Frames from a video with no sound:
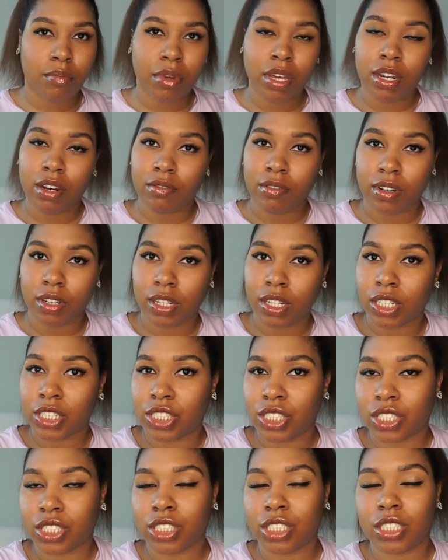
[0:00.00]
in a
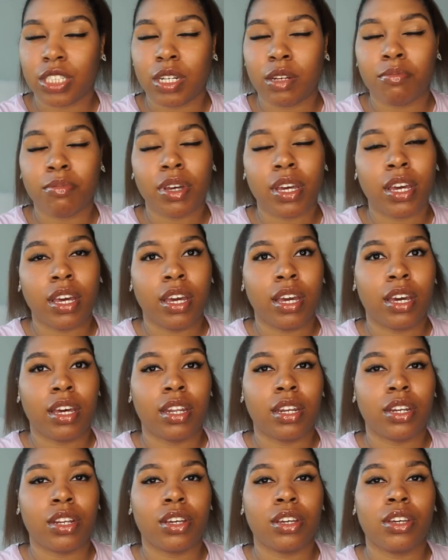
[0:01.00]
relationship
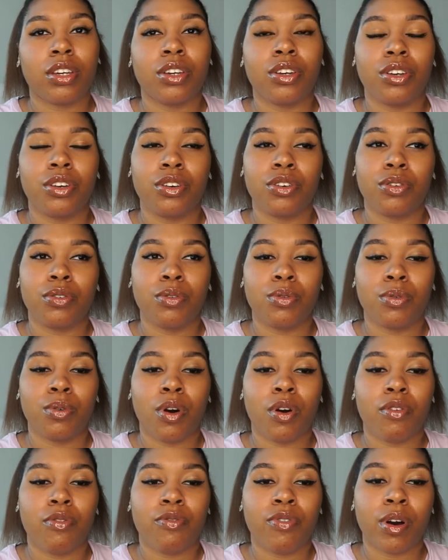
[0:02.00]
and
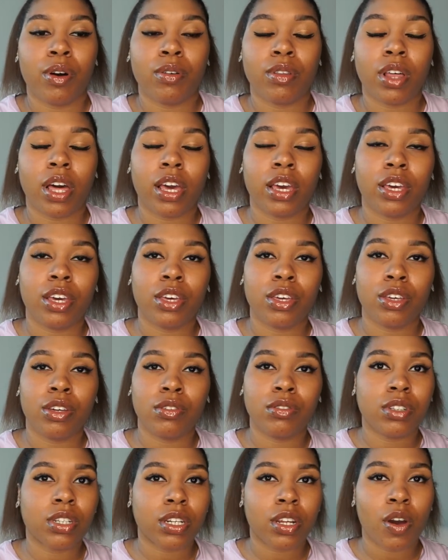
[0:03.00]
you felt like you
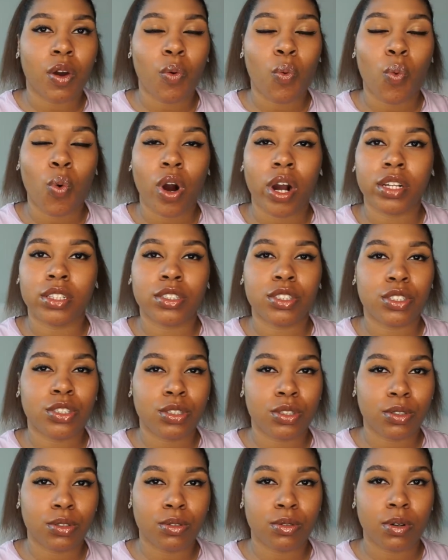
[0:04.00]
didn't want
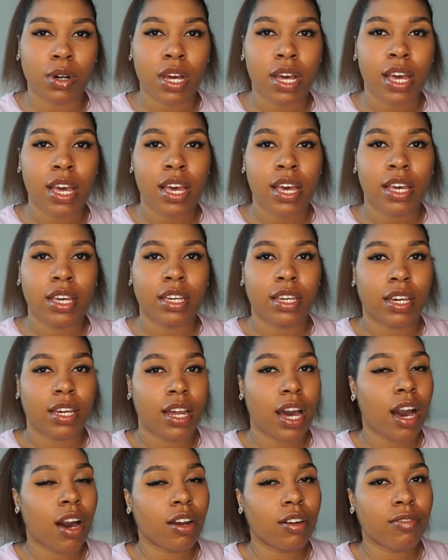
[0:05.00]
to
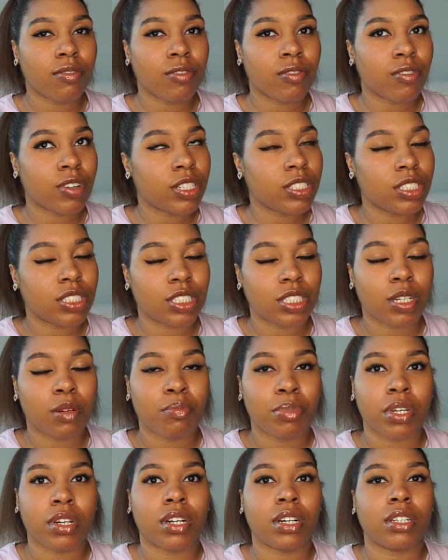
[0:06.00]
get out of a relationship
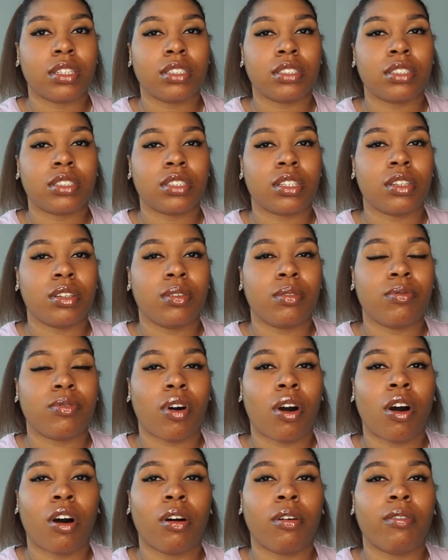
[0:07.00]
because you've
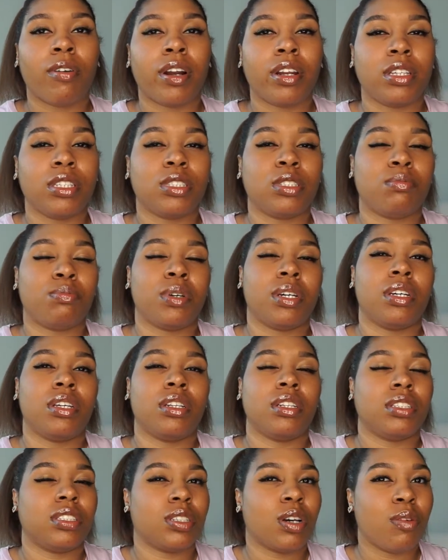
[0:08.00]
already
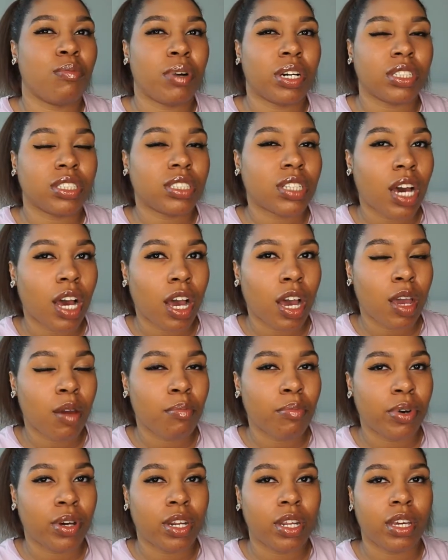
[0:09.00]
spent so much time
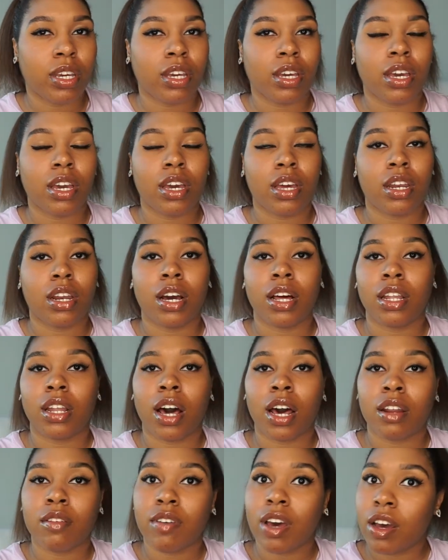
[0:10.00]
putting in a
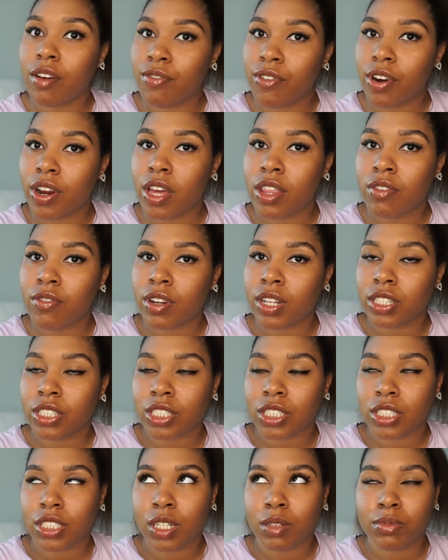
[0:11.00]
lot of effort in a
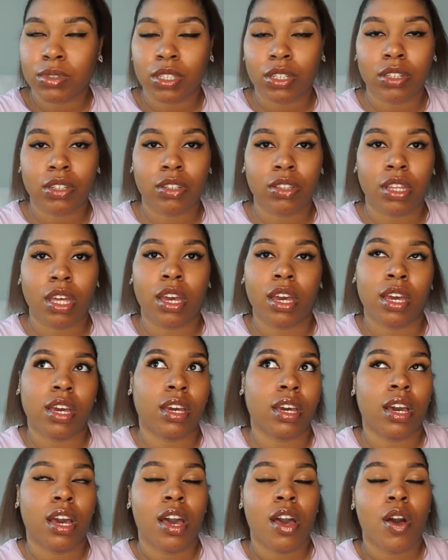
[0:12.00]
relationship. So you're
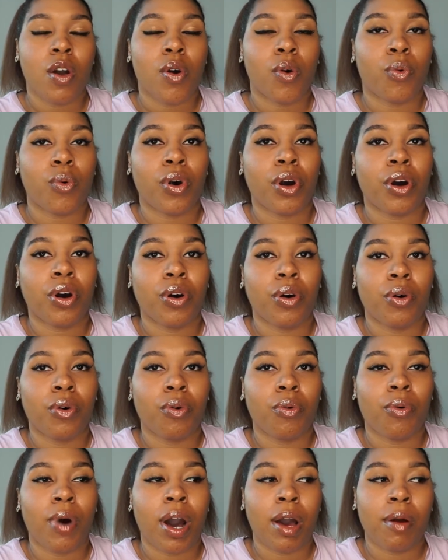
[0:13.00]
thinking,
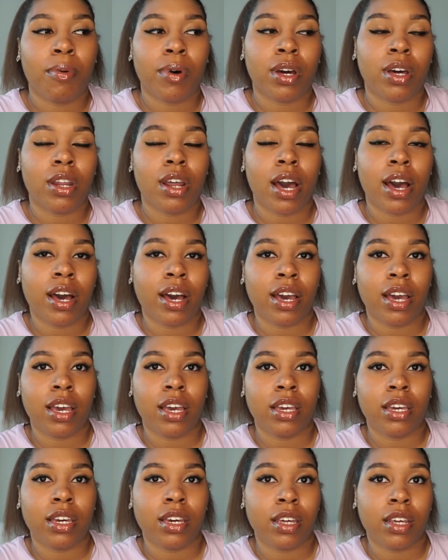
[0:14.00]
well, why would
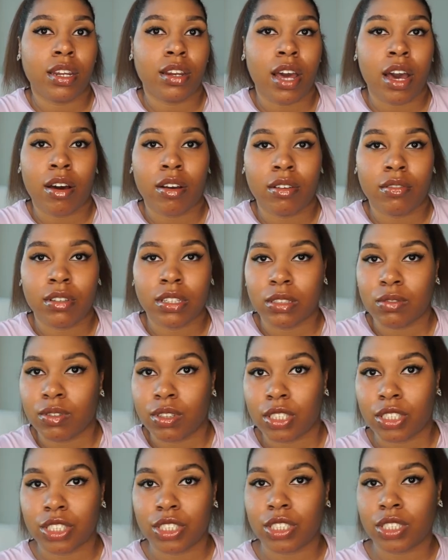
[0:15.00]
I get out of this
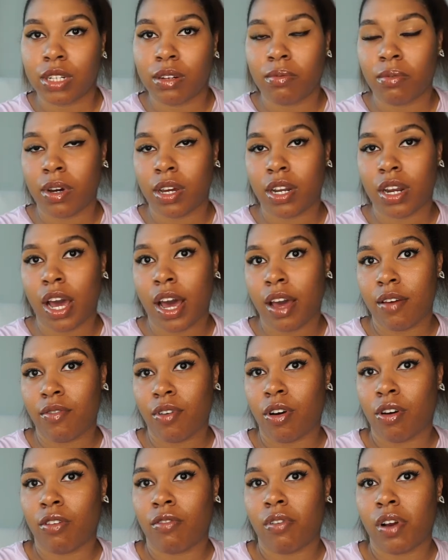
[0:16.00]
relationship when I've
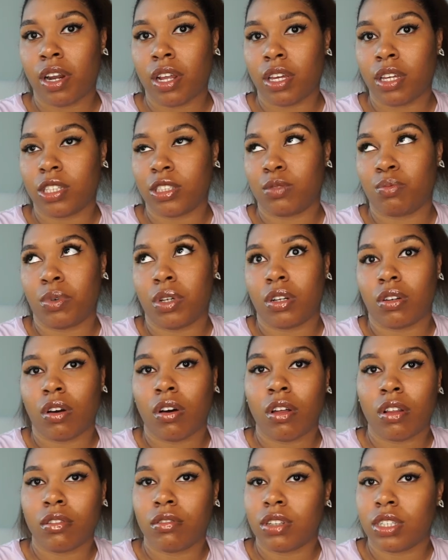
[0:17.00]
already spent
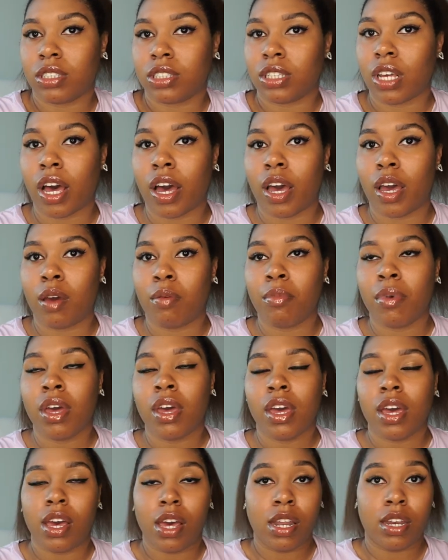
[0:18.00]
all of this time
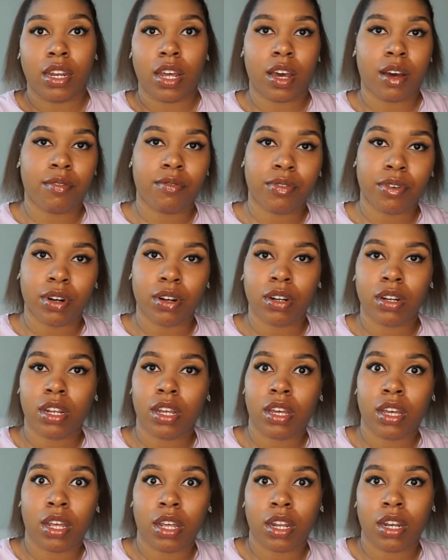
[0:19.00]
and effort
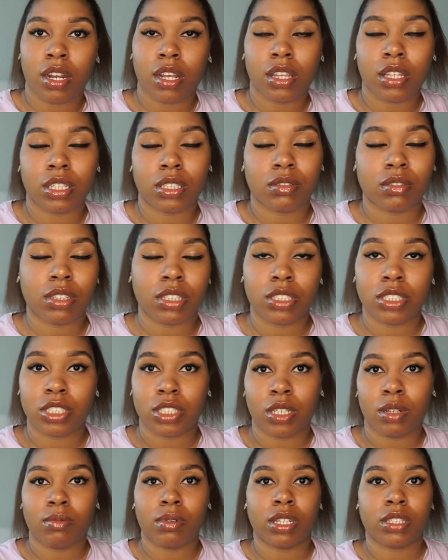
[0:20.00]
in this
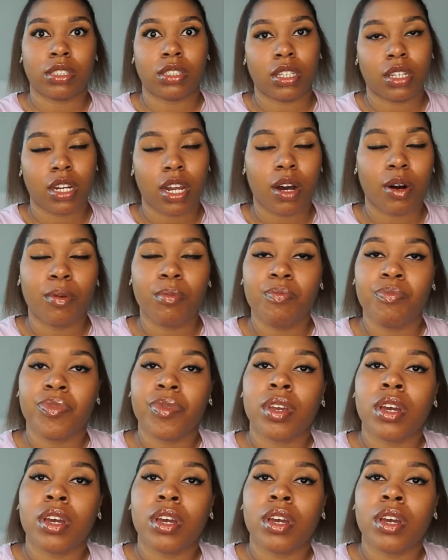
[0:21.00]
relationship? Let's stick it out.